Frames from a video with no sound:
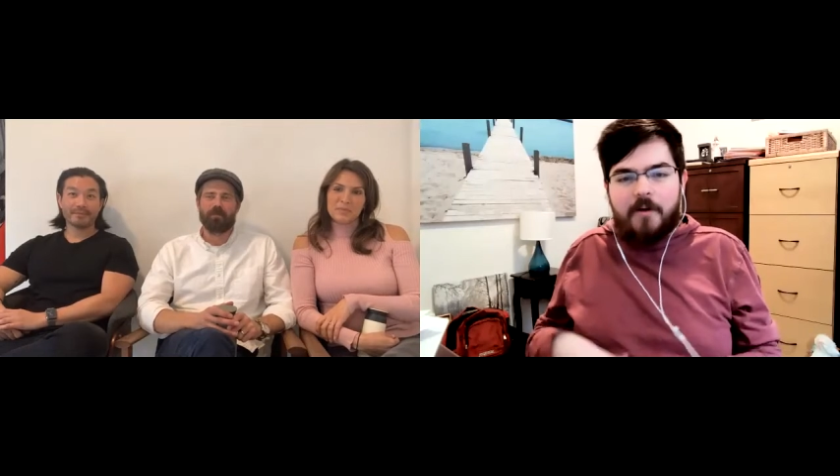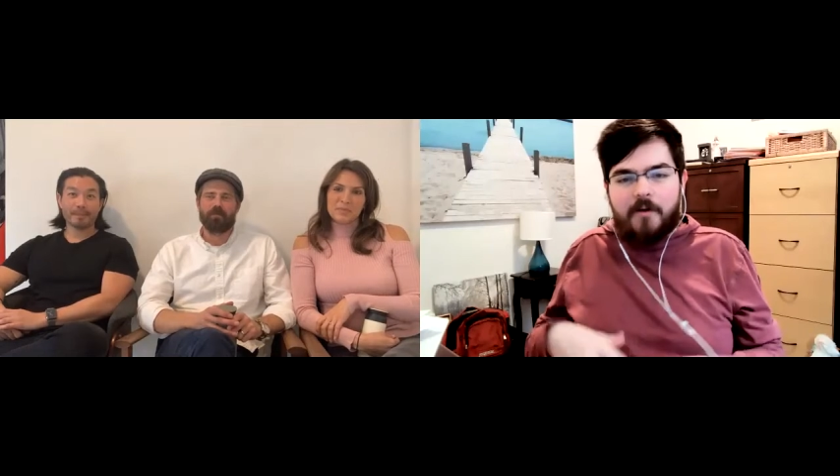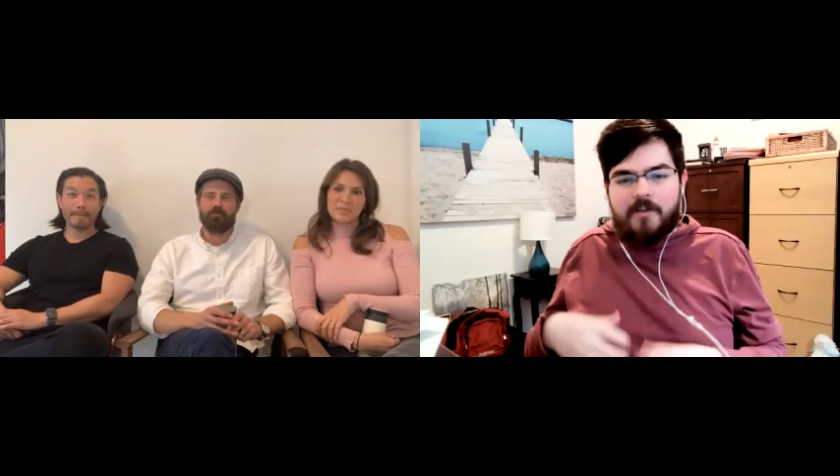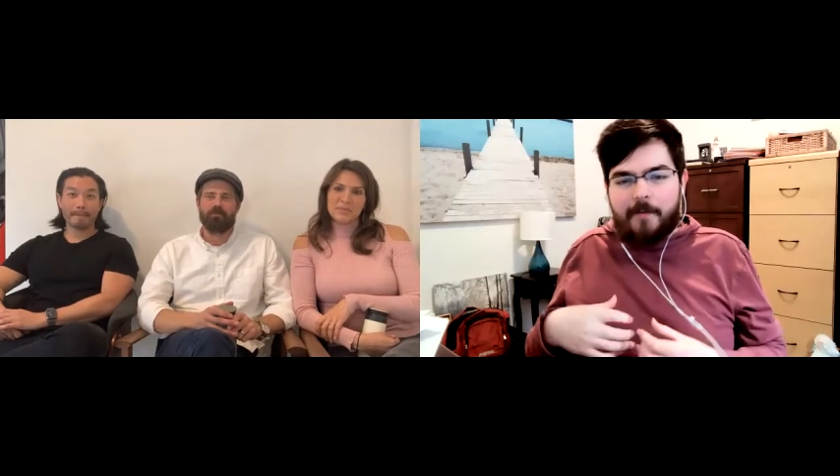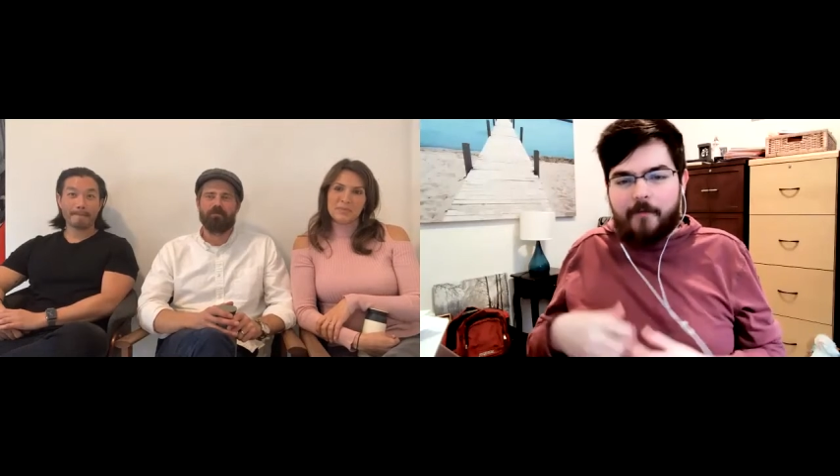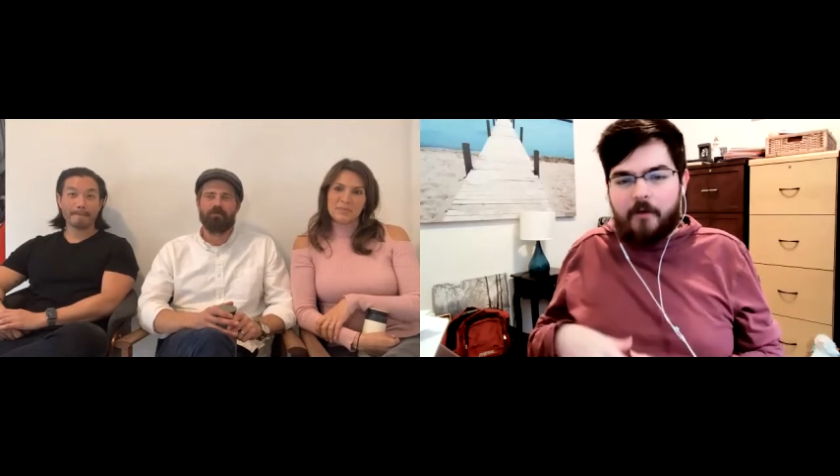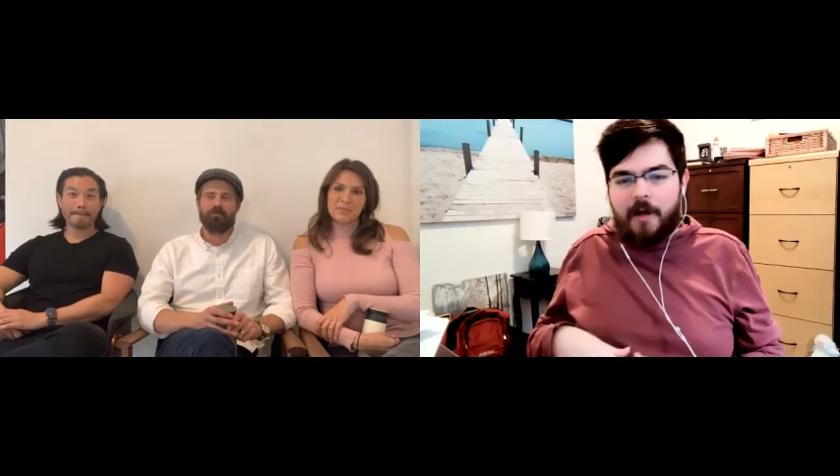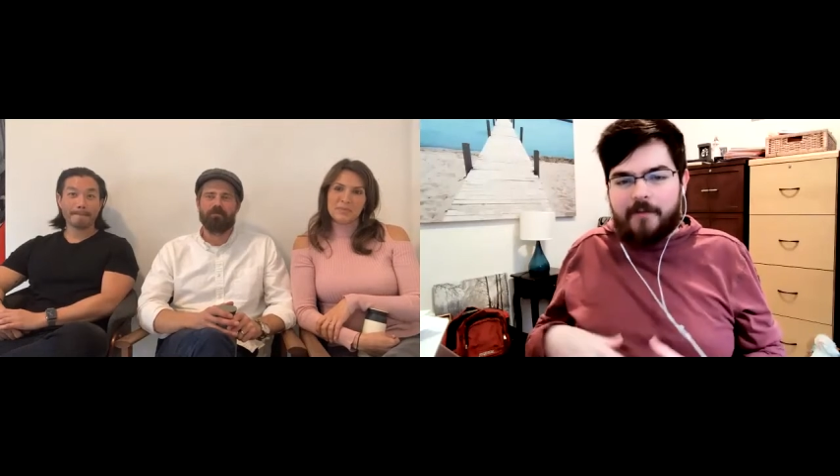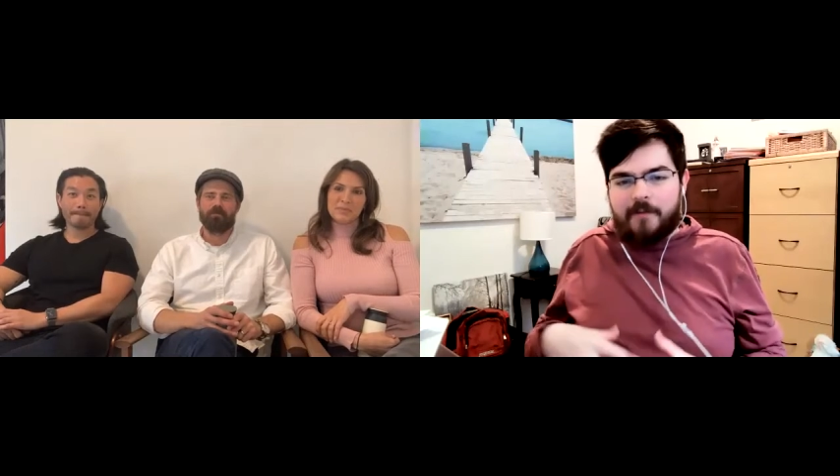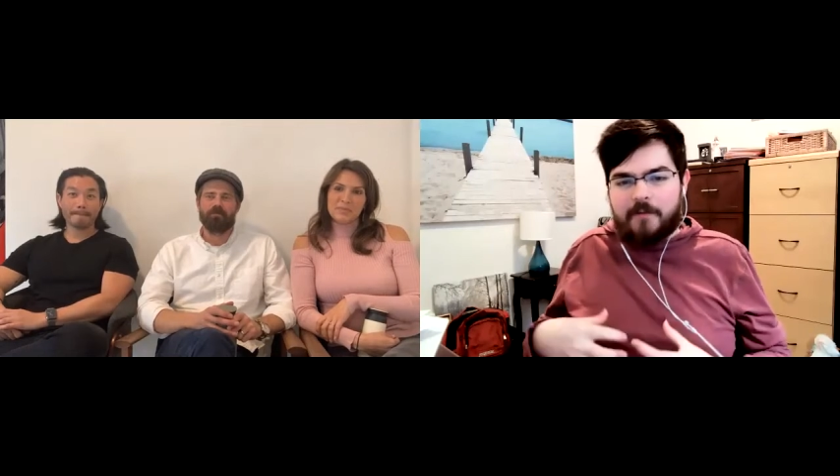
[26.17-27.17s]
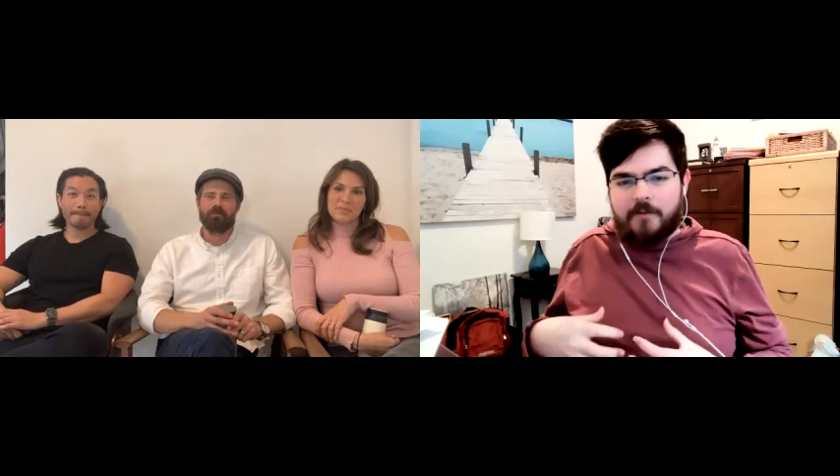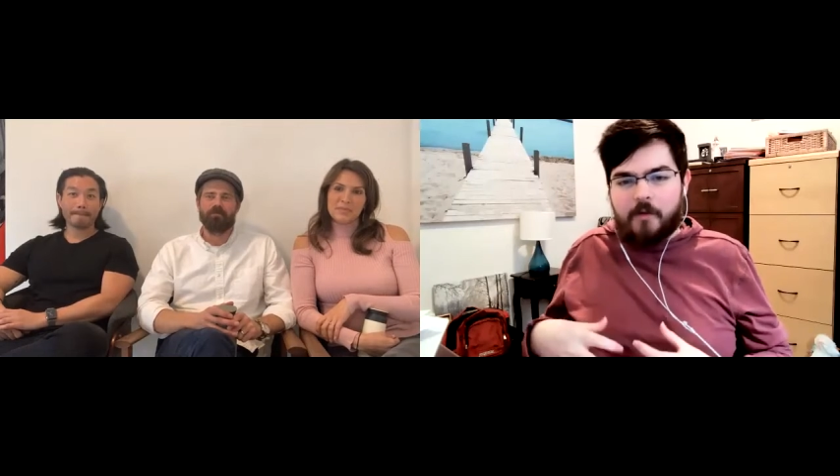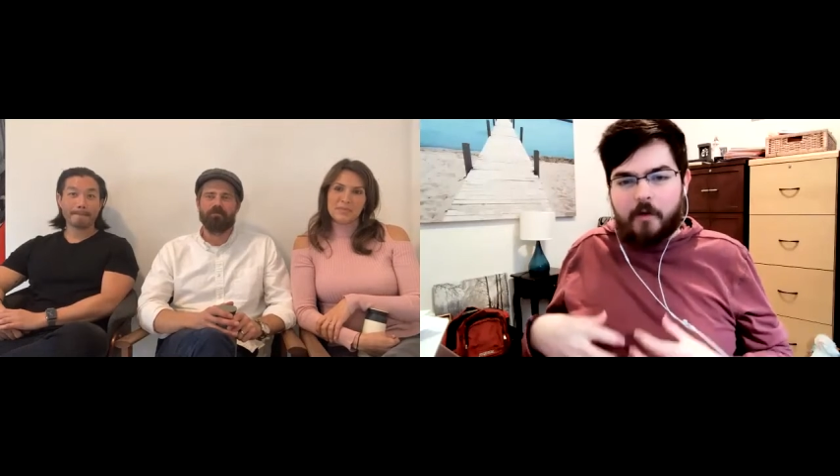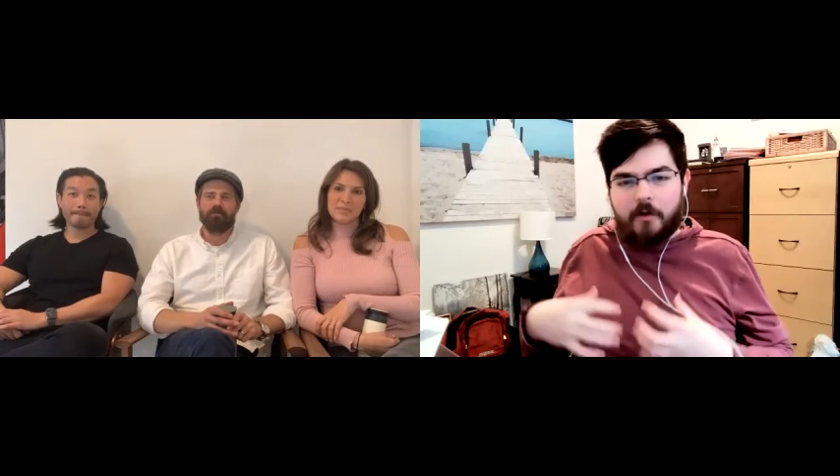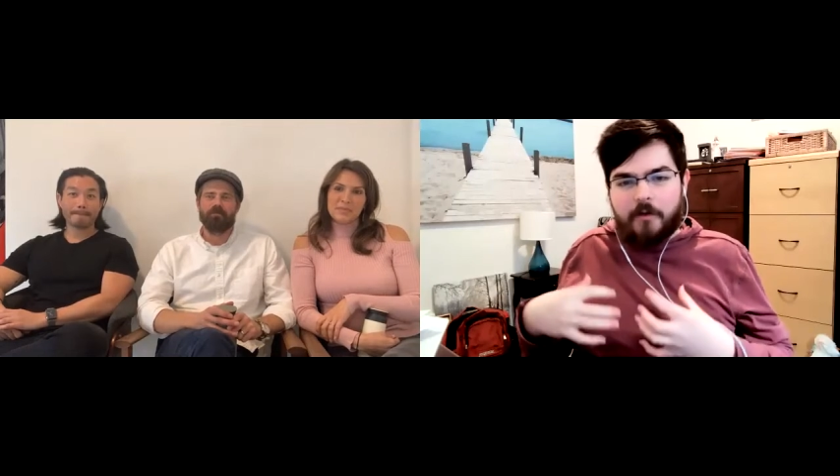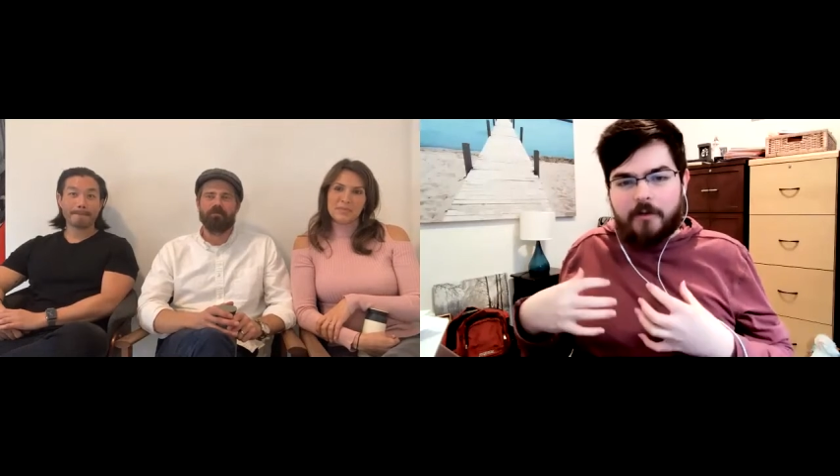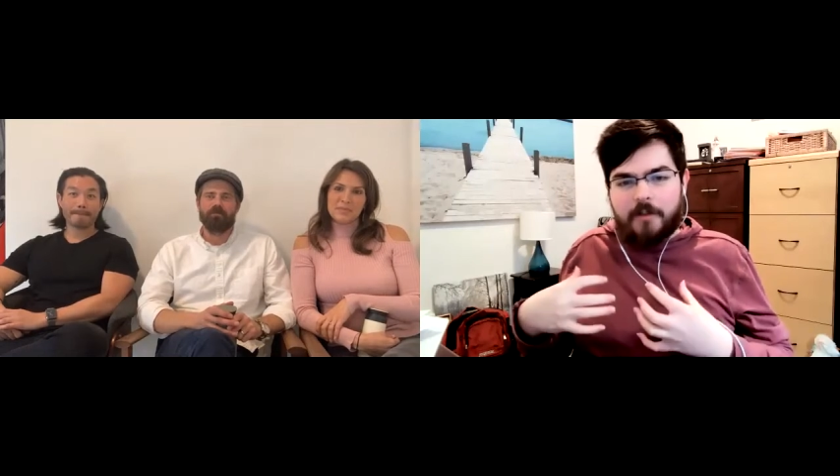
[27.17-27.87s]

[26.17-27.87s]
are some of your guys' New